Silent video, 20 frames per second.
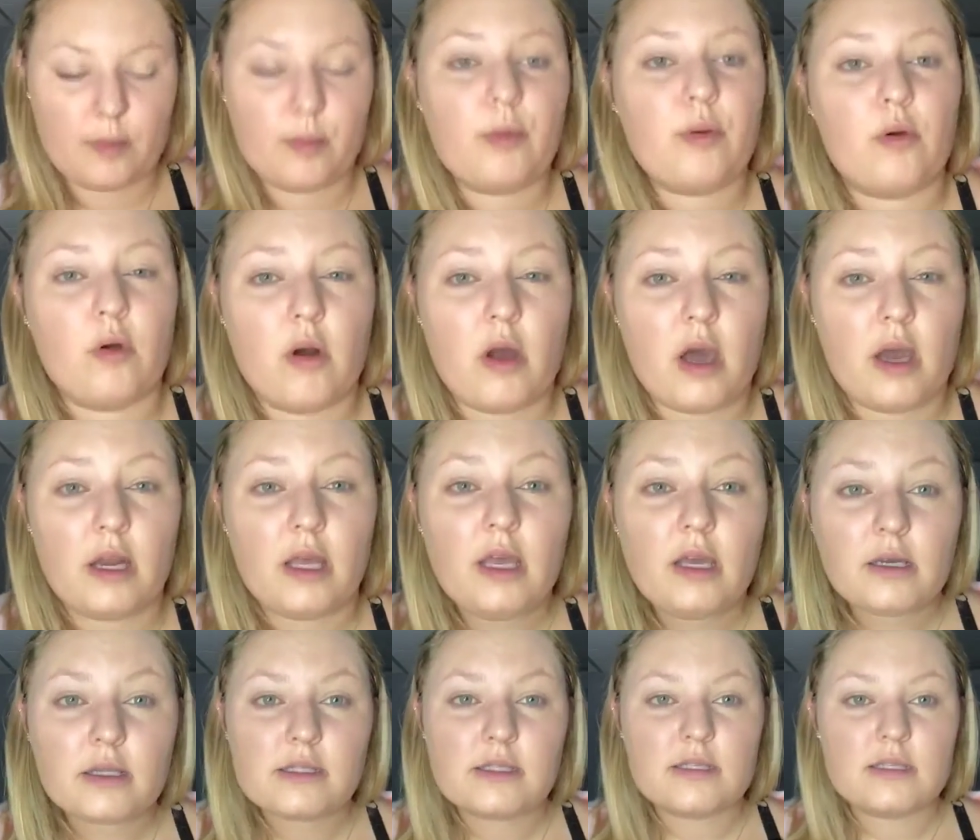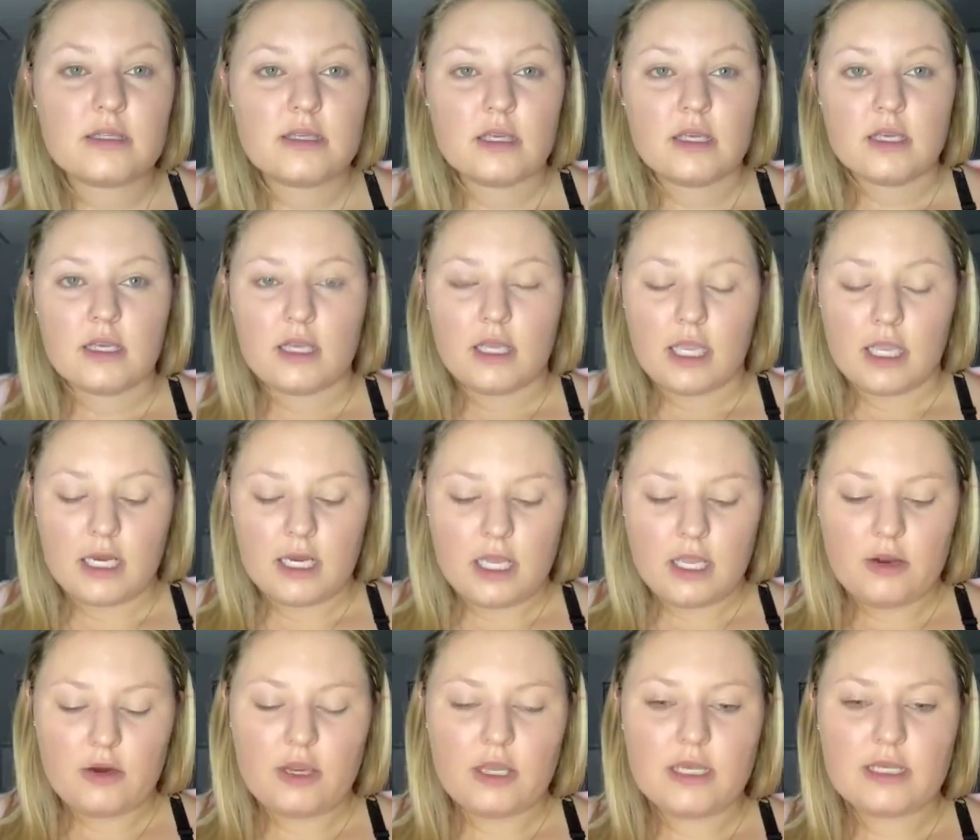product in
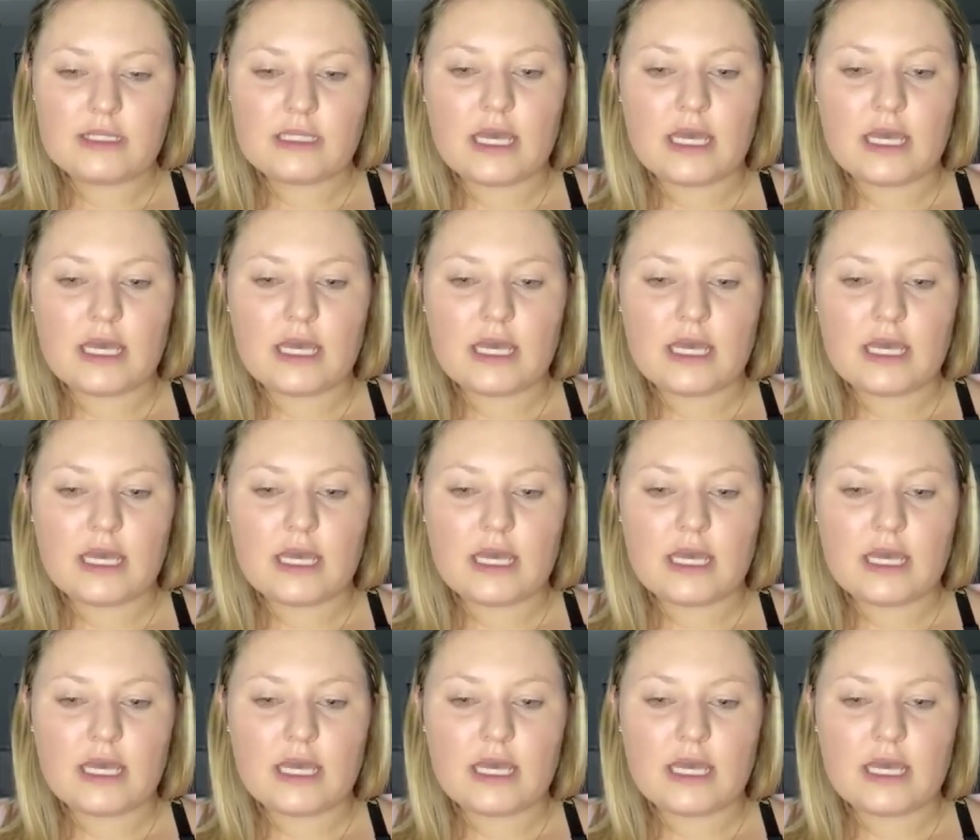areas.